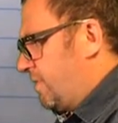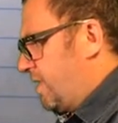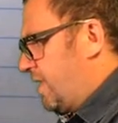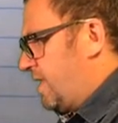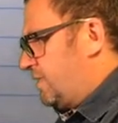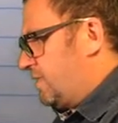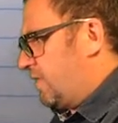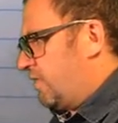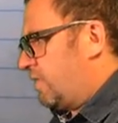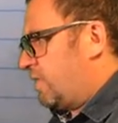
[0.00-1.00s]
Okay,
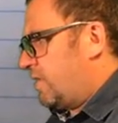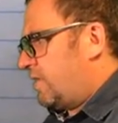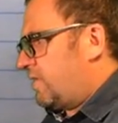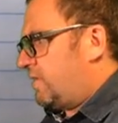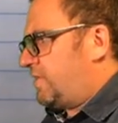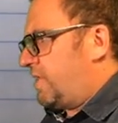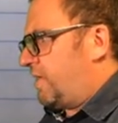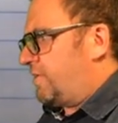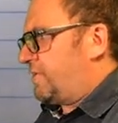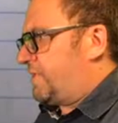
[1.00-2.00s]
so you should
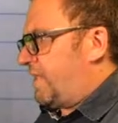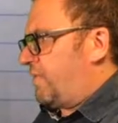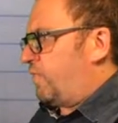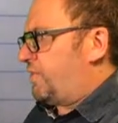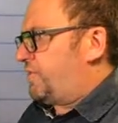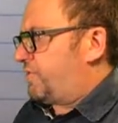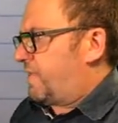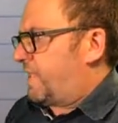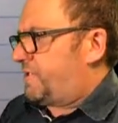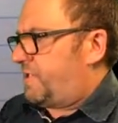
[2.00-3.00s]
understand which
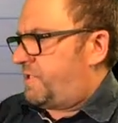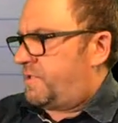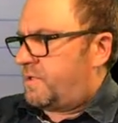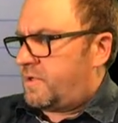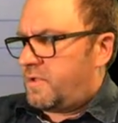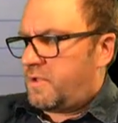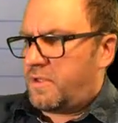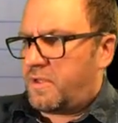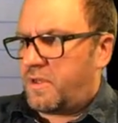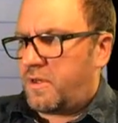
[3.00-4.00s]
direction
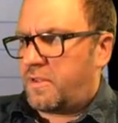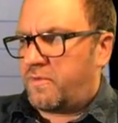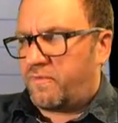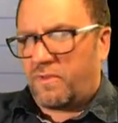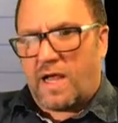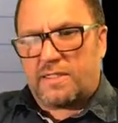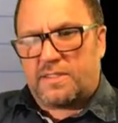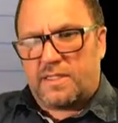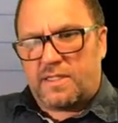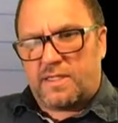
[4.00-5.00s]
the
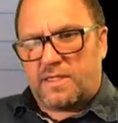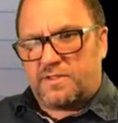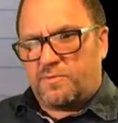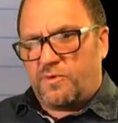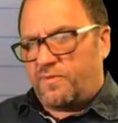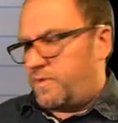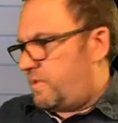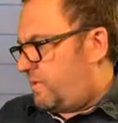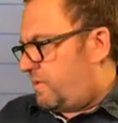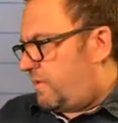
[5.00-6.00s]
velocity is moving,
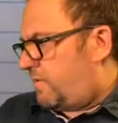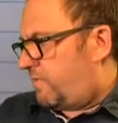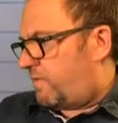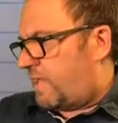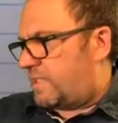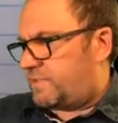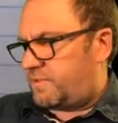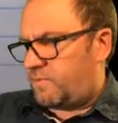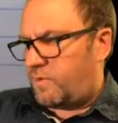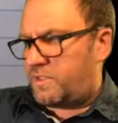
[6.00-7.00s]
or
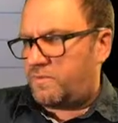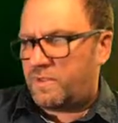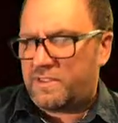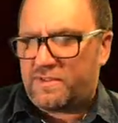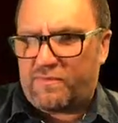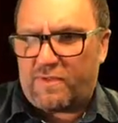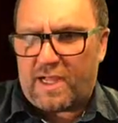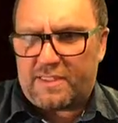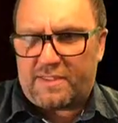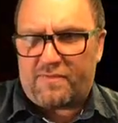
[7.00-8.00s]
what does the velocity